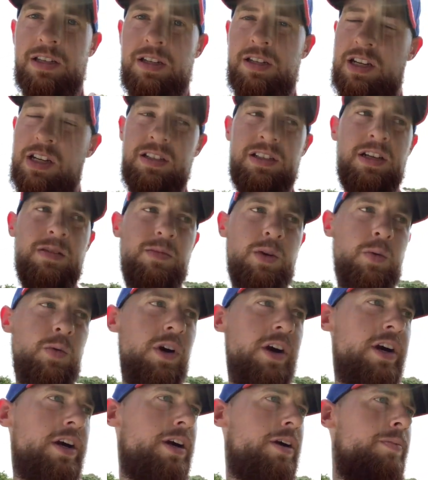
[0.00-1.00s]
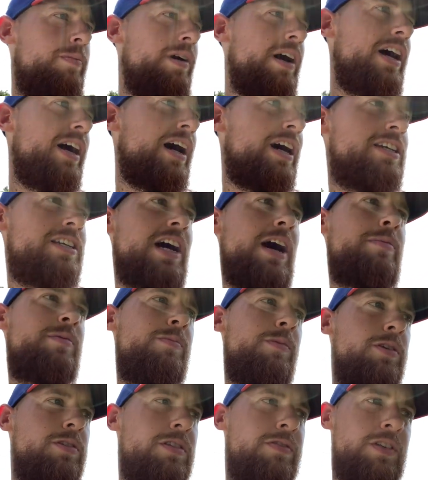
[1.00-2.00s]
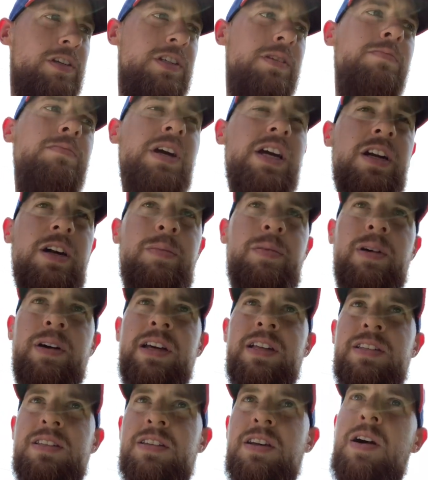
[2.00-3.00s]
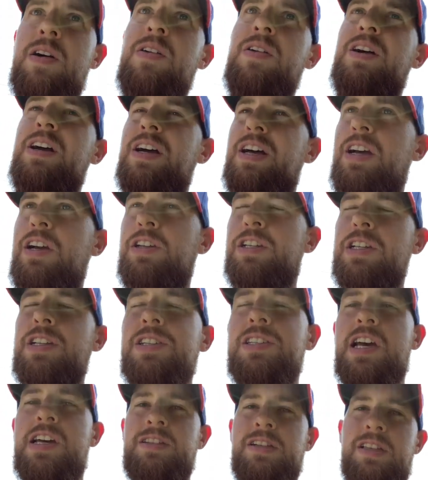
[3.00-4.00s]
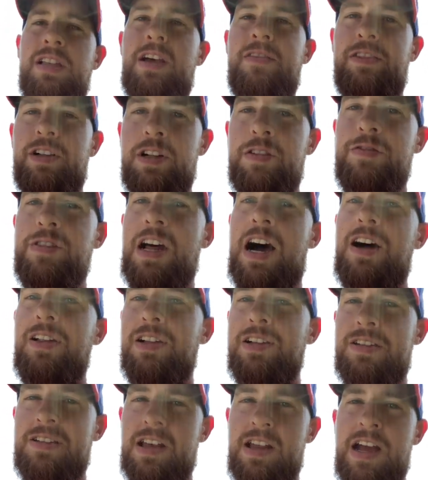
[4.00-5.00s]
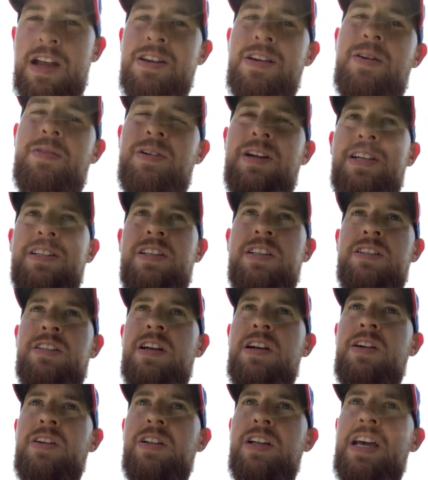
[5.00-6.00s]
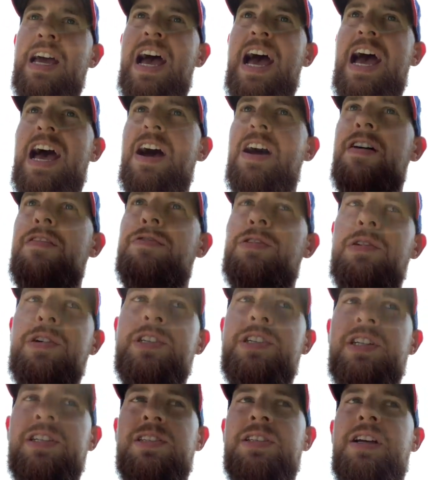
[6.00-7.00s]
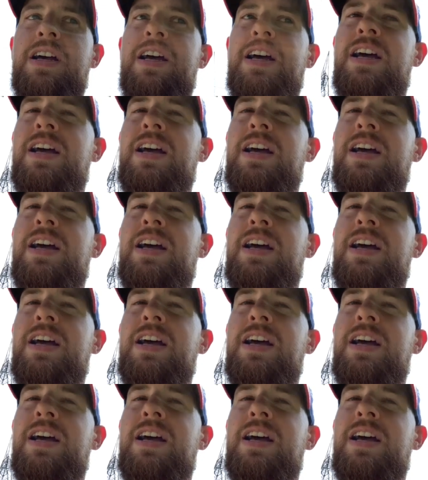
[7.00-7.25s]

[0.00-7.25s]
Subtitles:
It didn't seem to work, but I topped most of her tomato plants, so she just has a level of knowledge that I don't necessarily have, or just